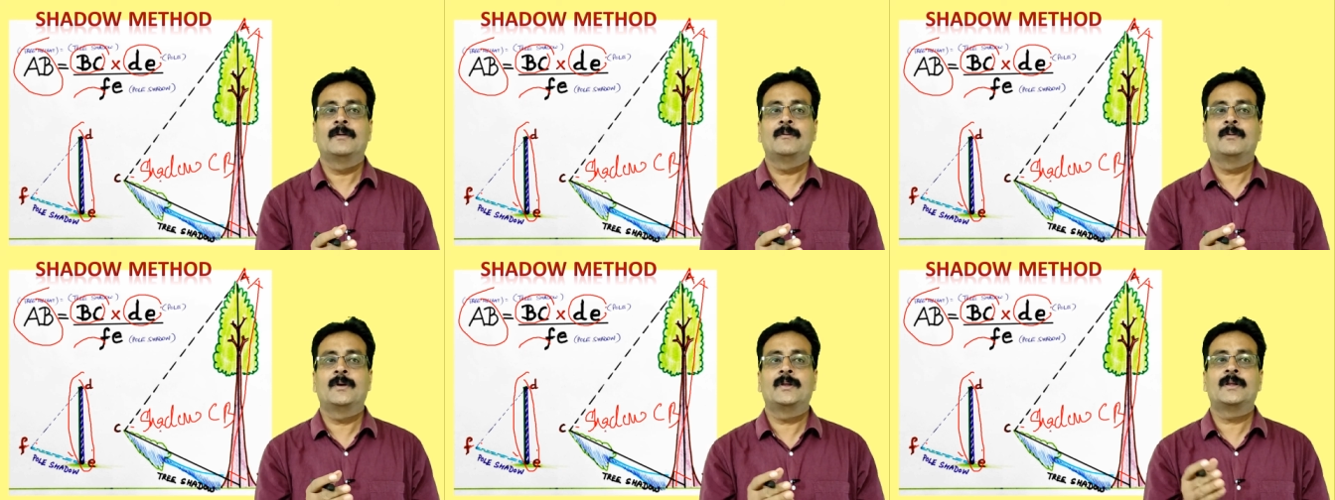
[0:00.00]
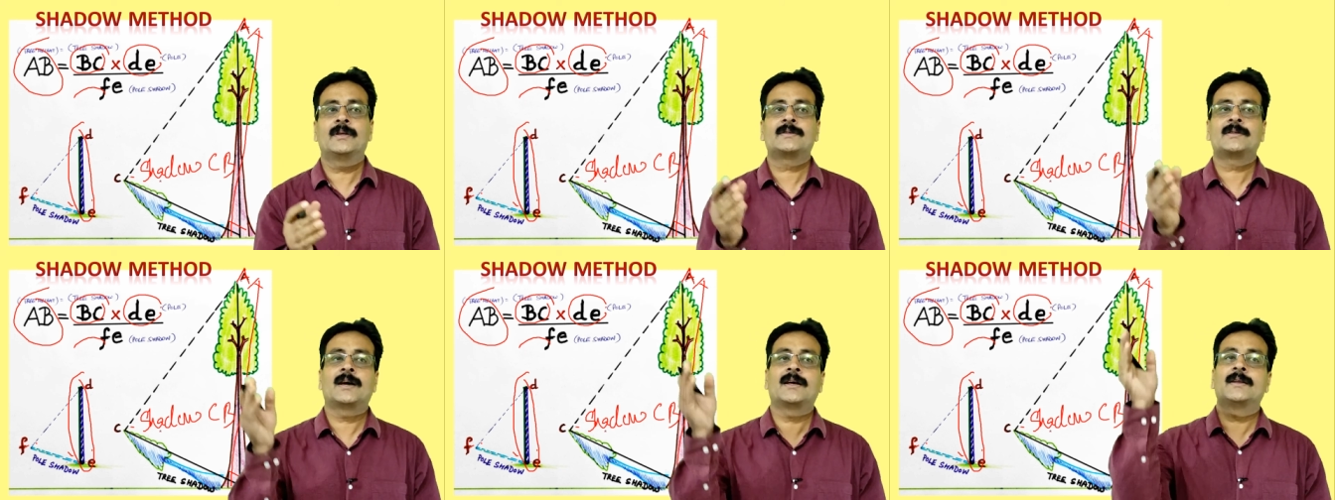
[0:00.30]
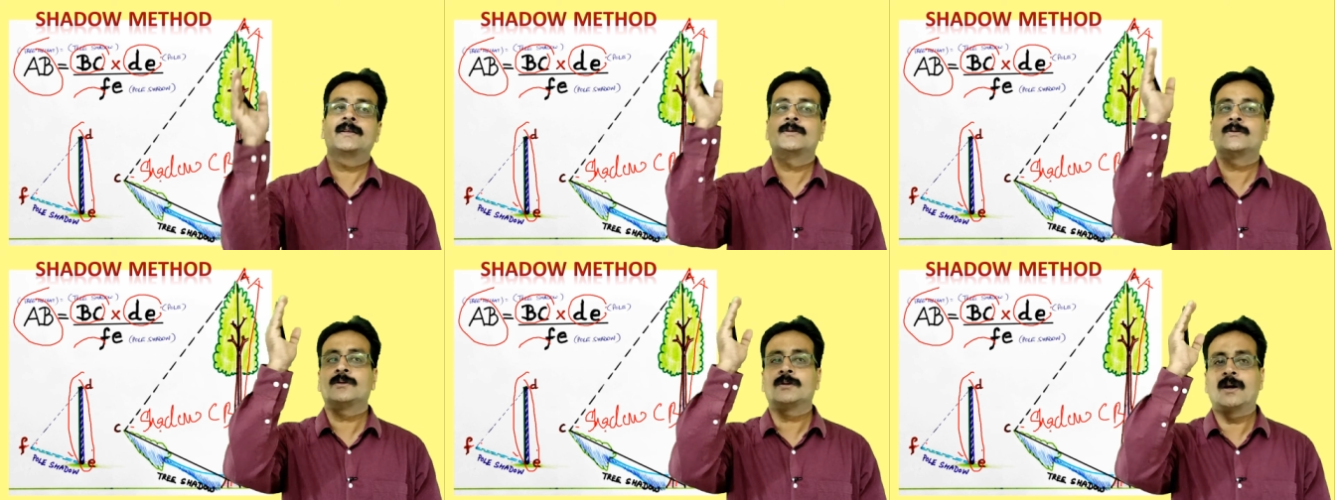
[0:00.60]
when the
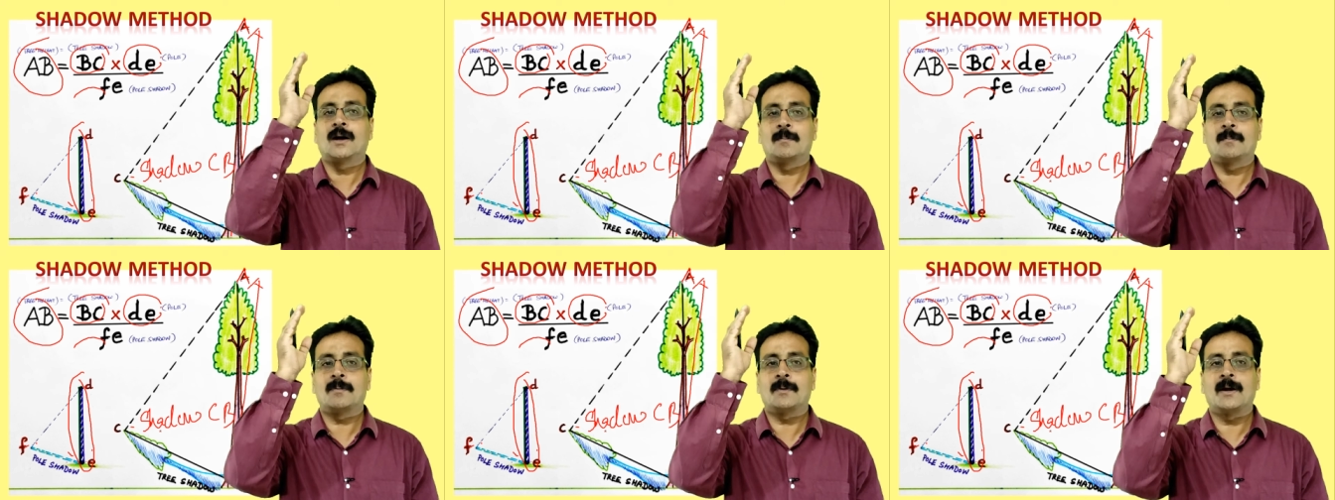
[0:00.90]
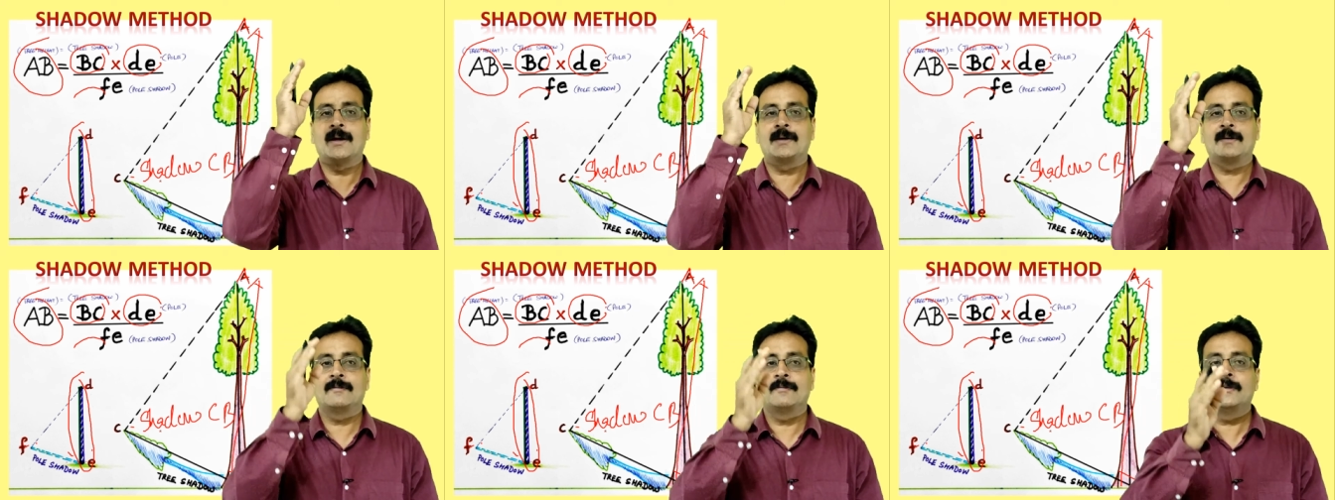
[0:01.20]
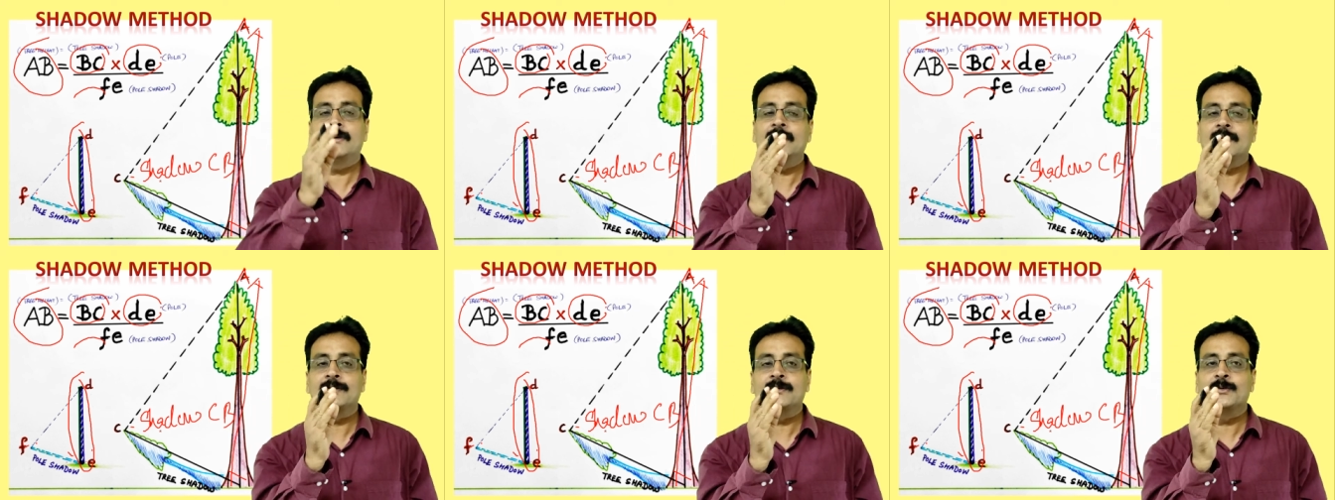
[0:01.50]
sun is on the upright
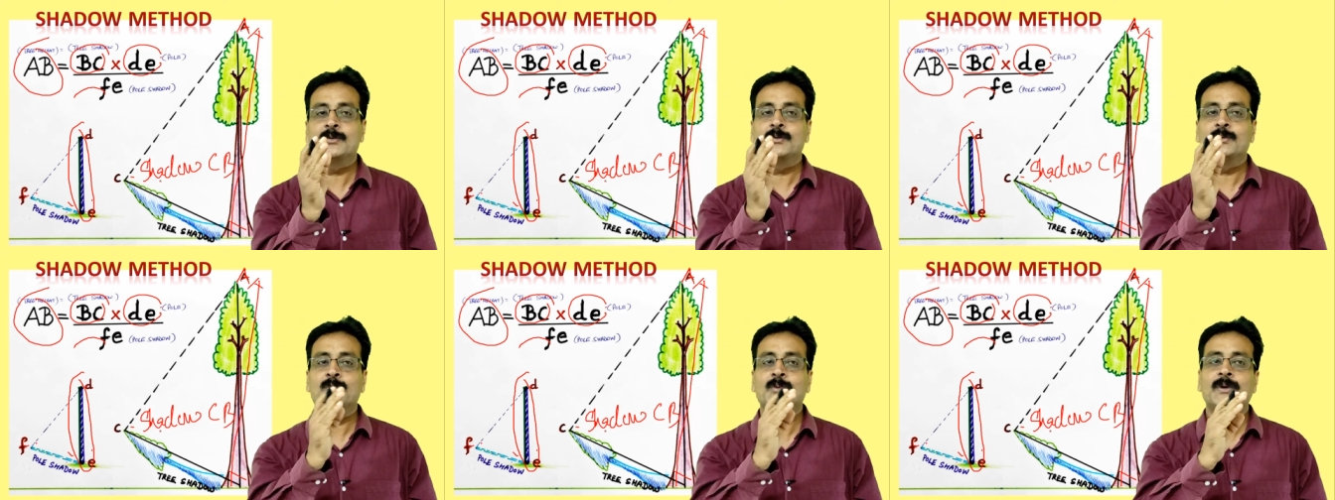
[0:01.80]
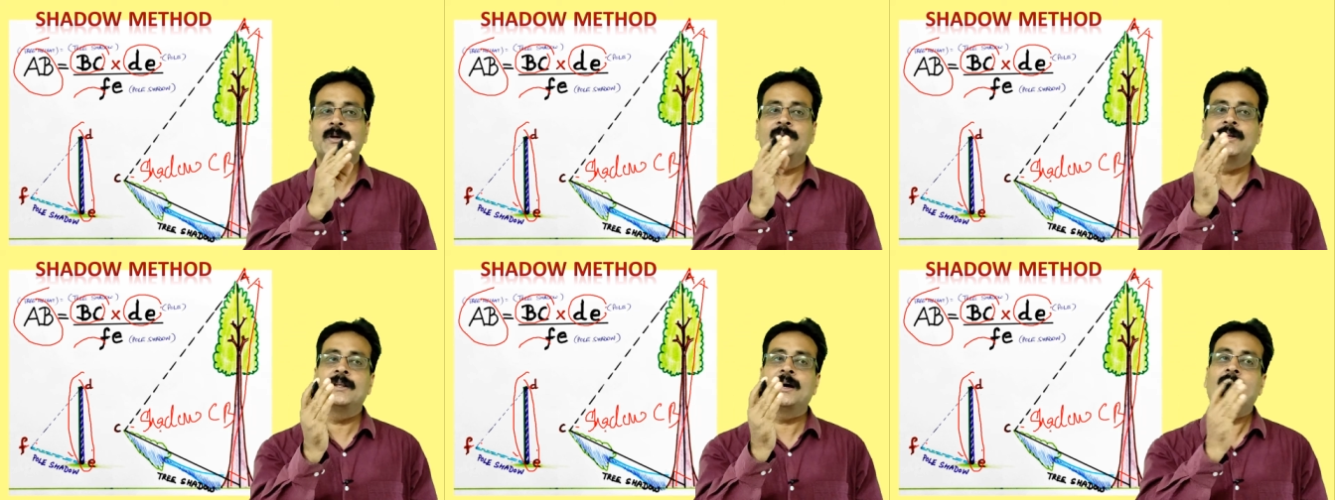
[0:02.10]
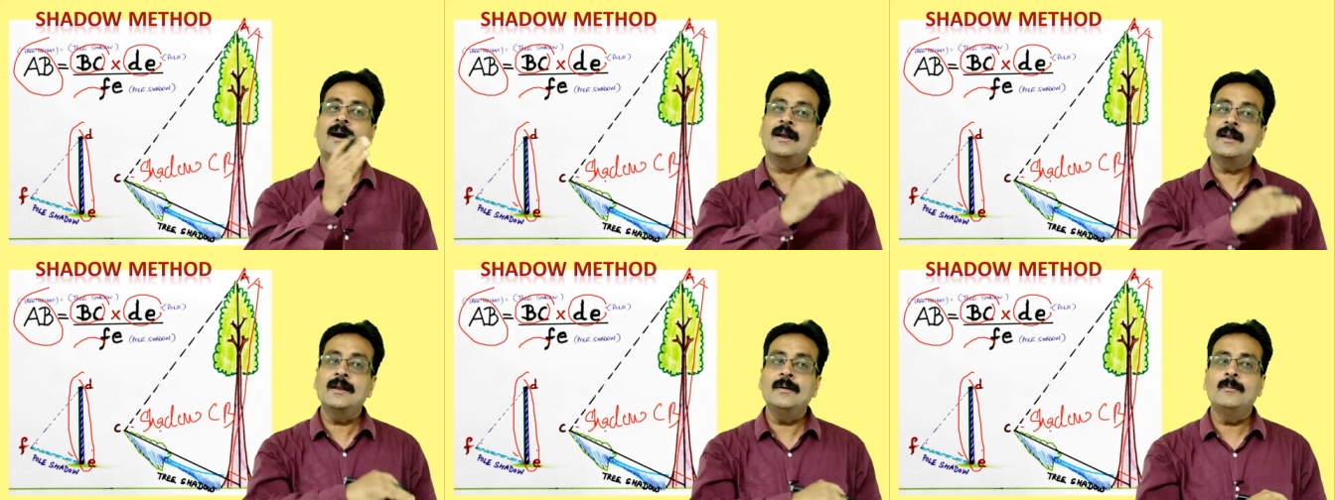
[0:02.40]
we should do in the
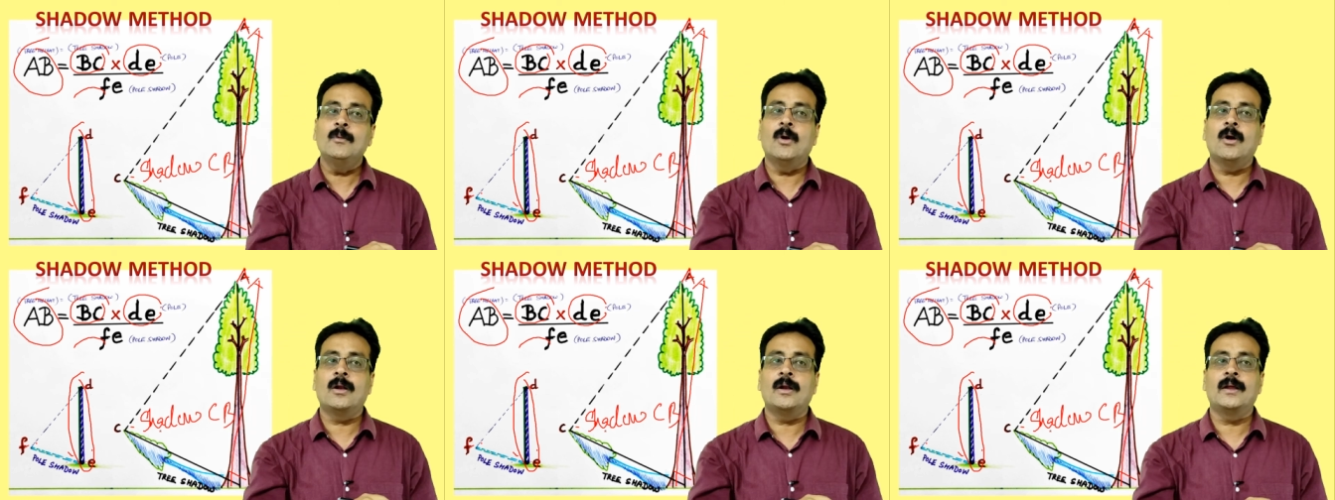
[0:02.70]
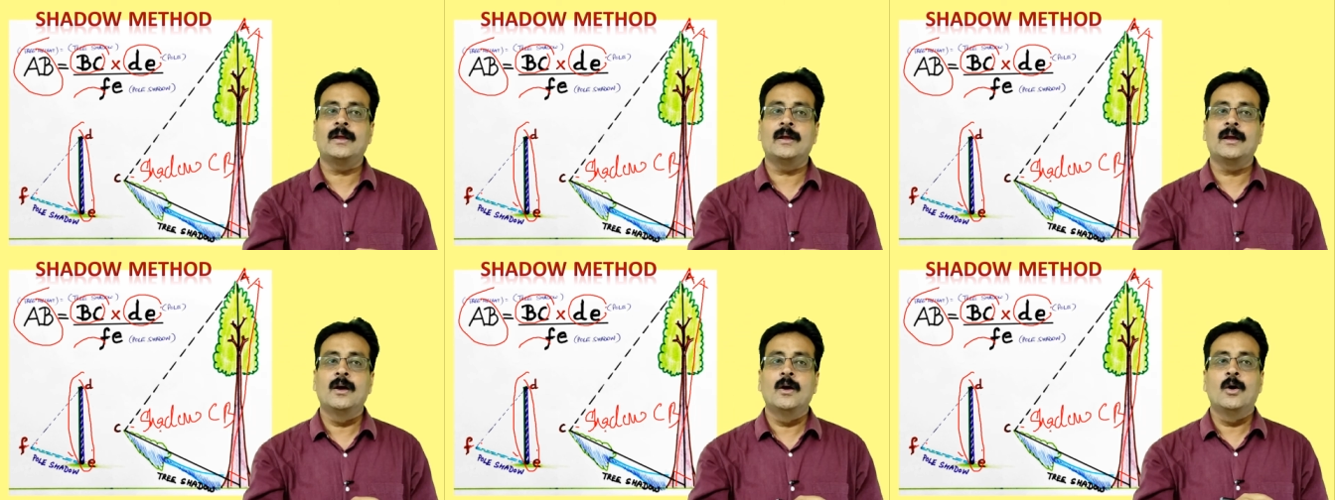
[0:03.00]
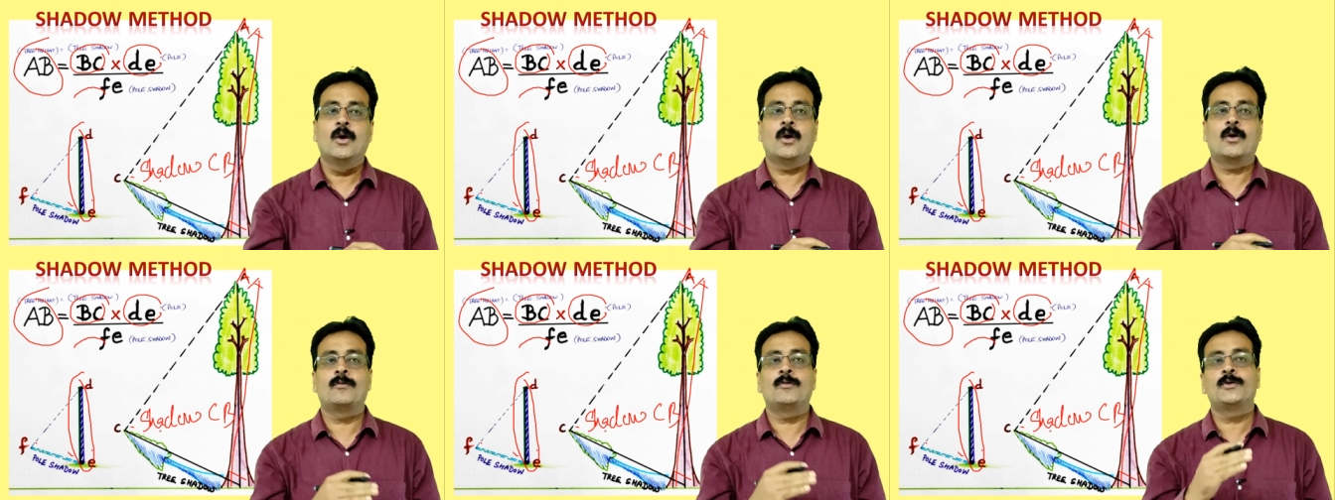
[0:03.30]
early morning
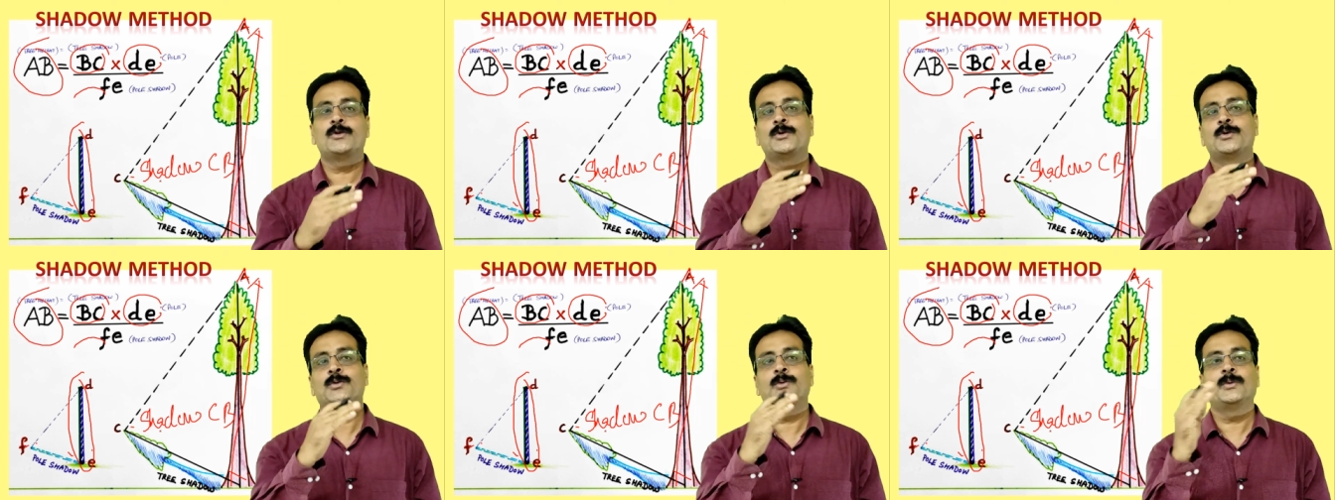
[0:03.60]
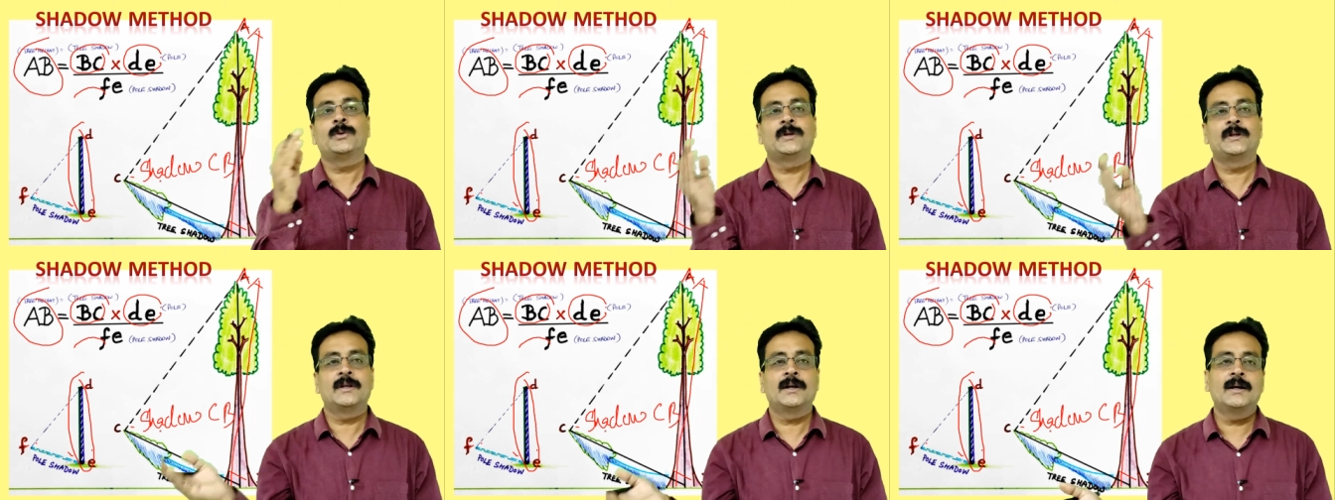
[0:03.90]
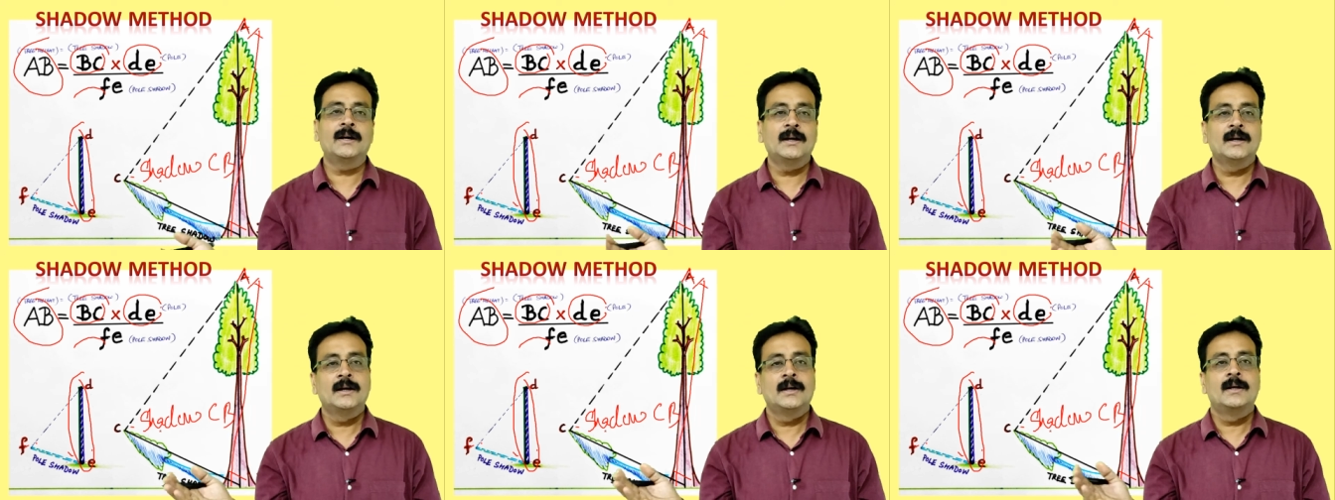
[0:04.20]
or we should do in
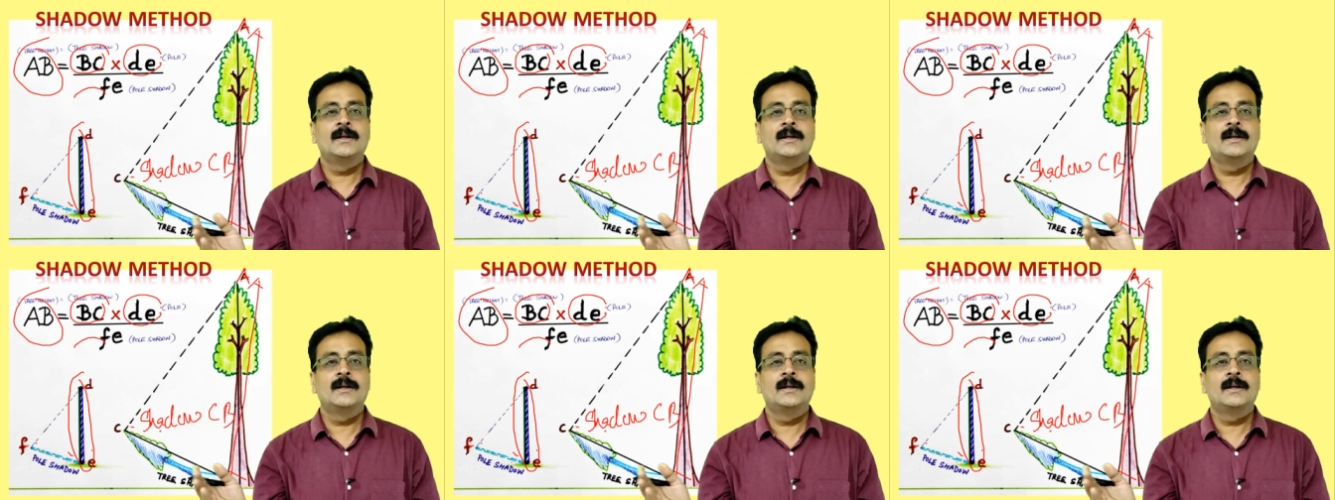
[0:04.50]
the